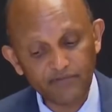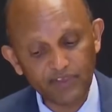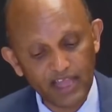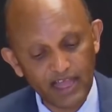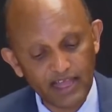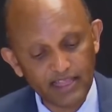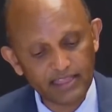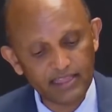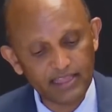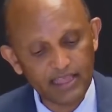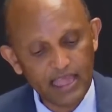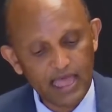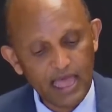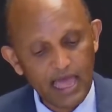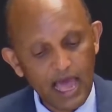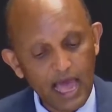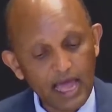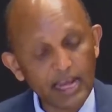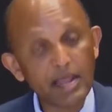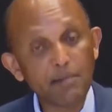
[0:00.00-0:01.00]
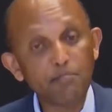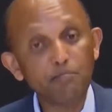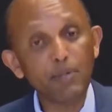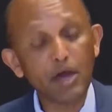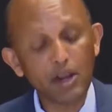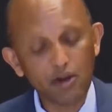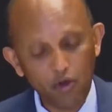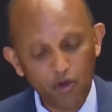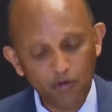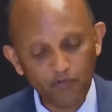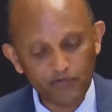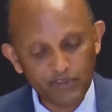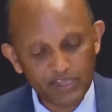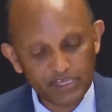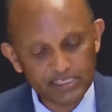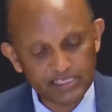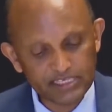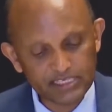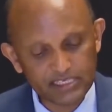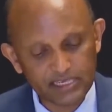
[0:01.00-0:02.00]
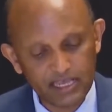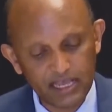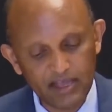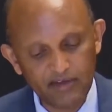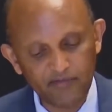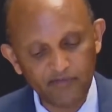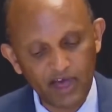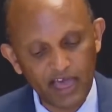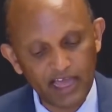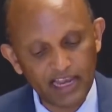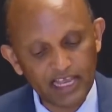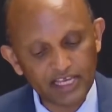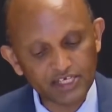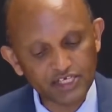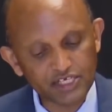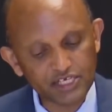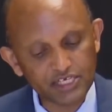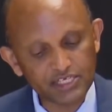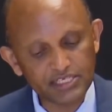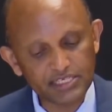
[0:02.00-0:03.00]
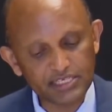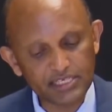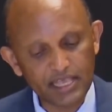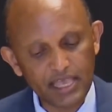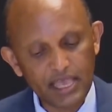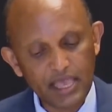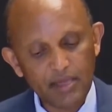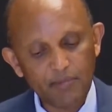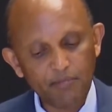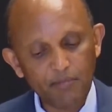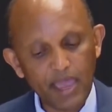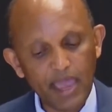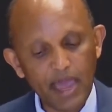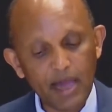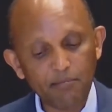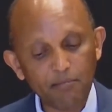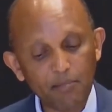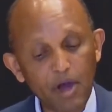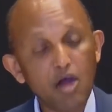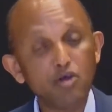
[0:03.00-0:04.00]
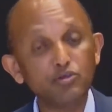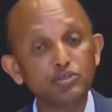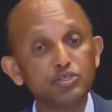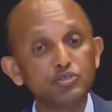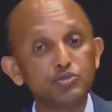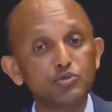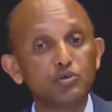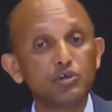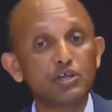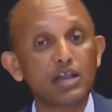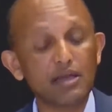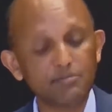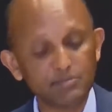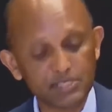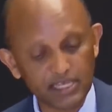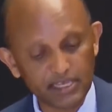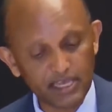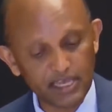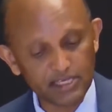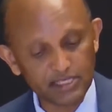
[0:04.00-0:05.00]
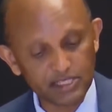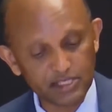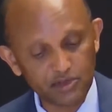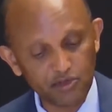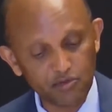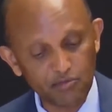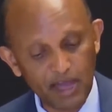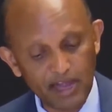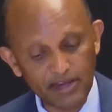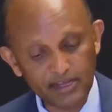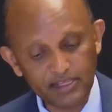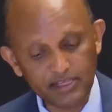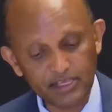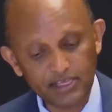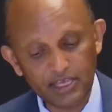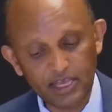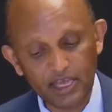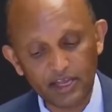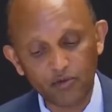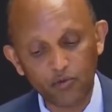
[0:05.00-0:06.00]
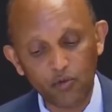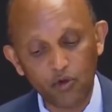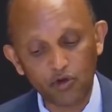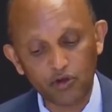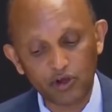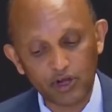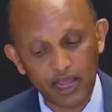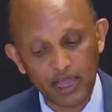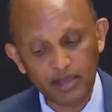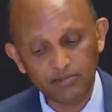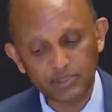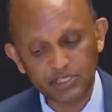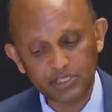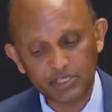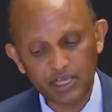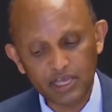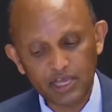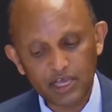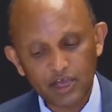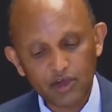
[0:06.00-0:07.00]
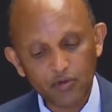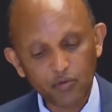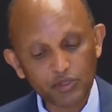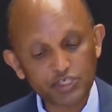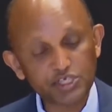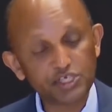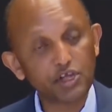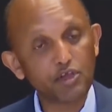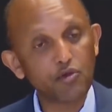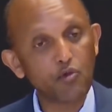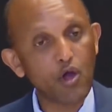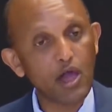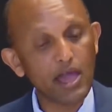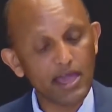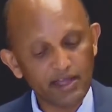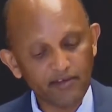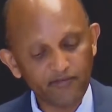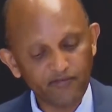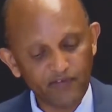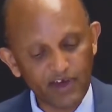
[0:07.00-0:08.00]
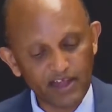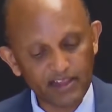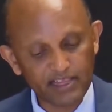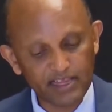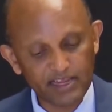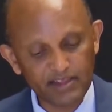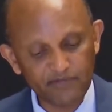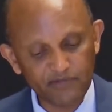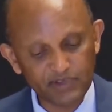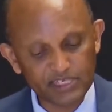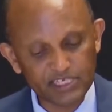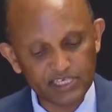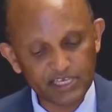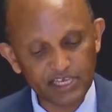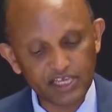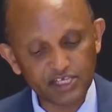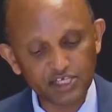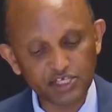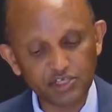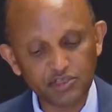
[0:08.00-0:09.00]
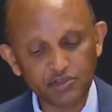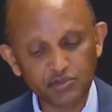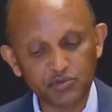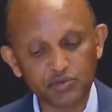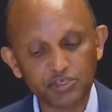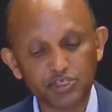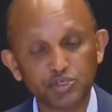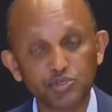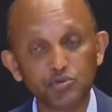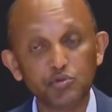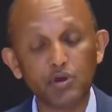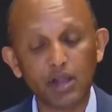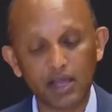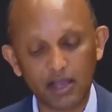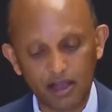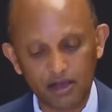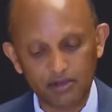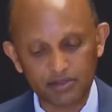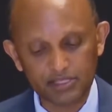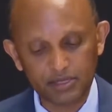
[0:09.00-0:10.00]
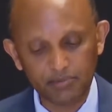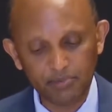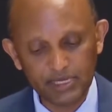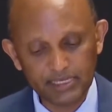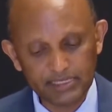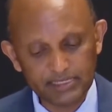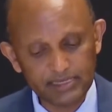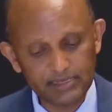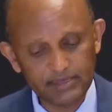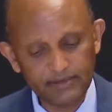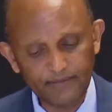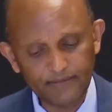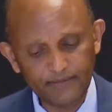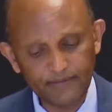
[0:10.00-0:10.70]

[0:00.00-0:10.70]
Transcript: that a number of these uh, violations may amount to crimes against humanity and war crimes, which require further investigation to ensure accountability.